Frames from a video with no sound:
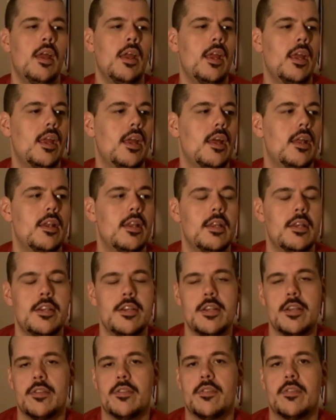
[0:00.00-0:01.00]
and
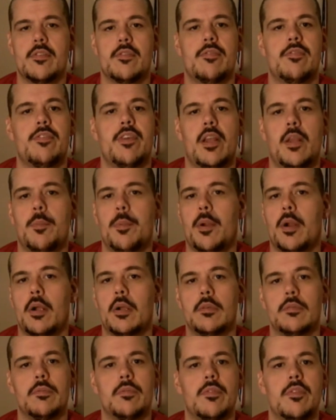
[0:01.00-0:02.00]
it just fell
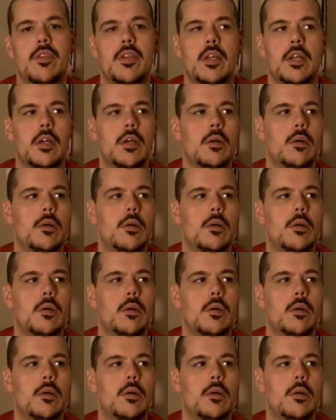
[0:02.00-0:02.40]
apart. So